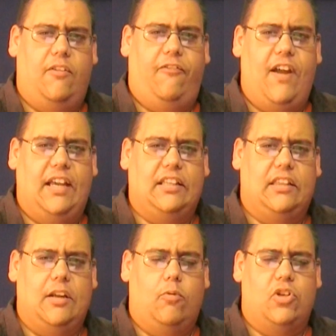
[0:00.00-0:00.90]
the fact
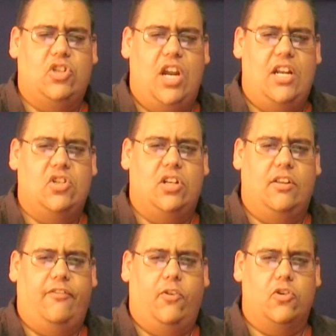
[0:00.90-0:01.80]
that they were changed in
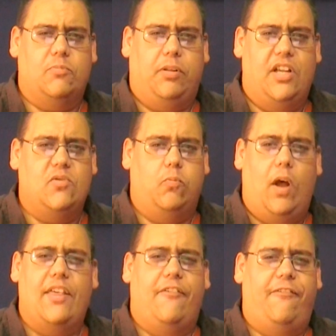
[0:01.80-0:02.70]
the first place.
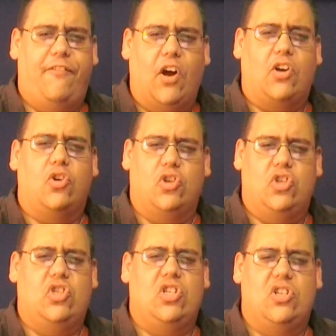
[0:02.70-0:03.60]
Why the fuck
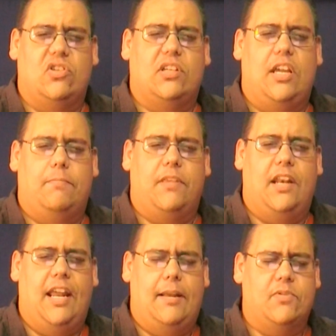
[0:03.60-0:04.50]
couldn't you just keep the
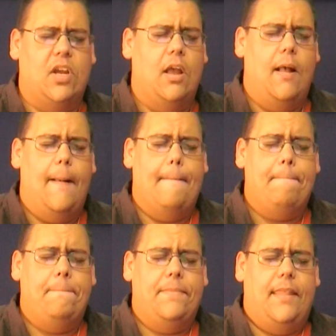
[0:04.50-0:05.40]
names?
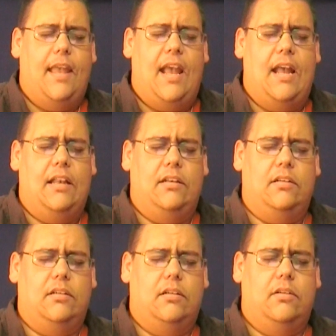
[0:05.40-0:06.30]

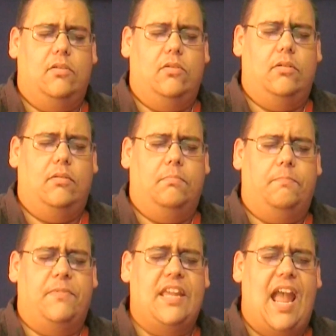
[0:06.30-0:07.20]
And
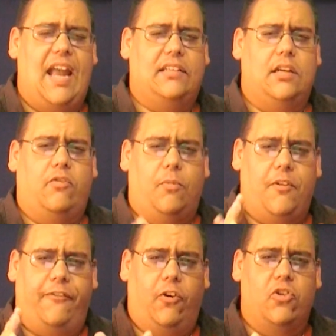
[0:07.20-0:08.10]
the acting from
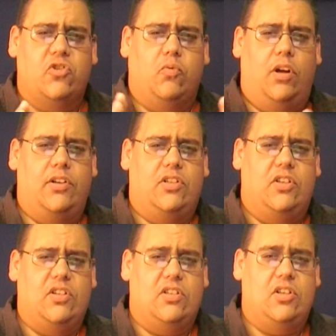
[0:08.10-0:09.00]
the first one to
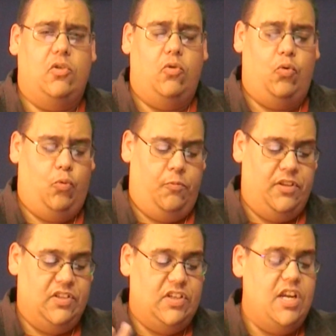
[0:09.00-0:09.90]

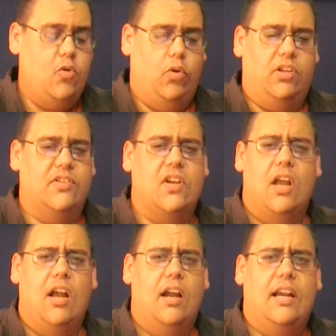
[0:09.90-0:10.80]
the sequels
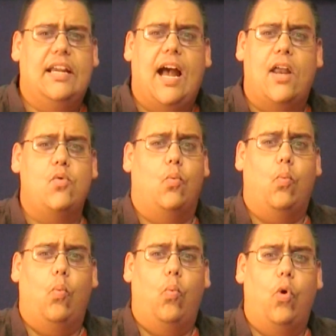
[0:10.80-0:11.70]
got
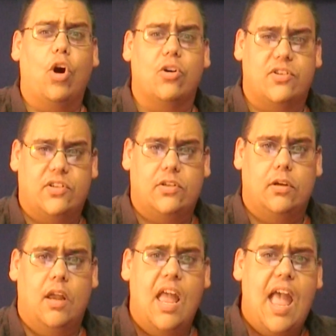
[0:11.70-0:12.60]
worse.
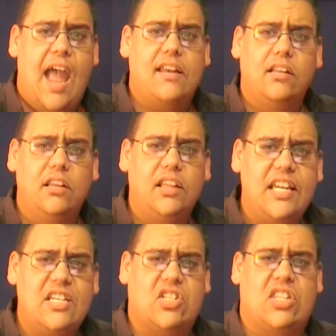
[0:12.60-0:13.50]
At
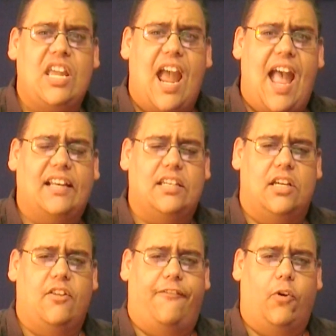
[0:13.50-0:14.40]
least the acting
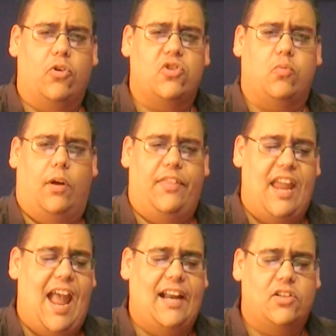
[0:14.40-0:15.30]
in the first one,
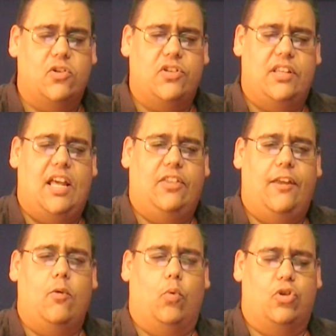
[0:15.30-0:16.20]
the actors in that
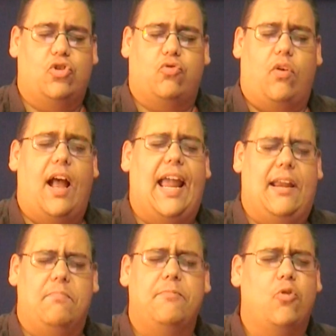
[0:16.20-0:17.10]
thing were
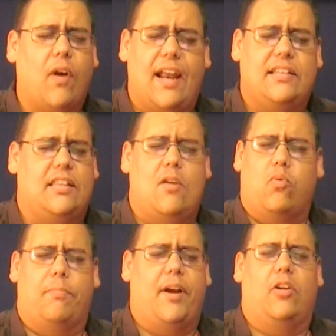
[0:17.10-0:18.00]
trying. Granted, they
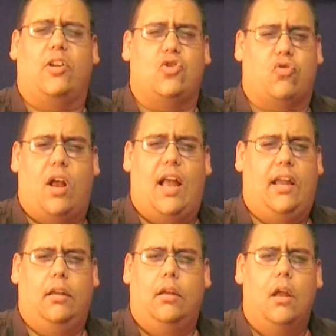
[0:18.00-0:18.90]
were barely
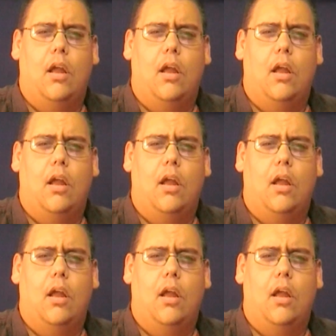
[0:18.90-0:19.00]
trying,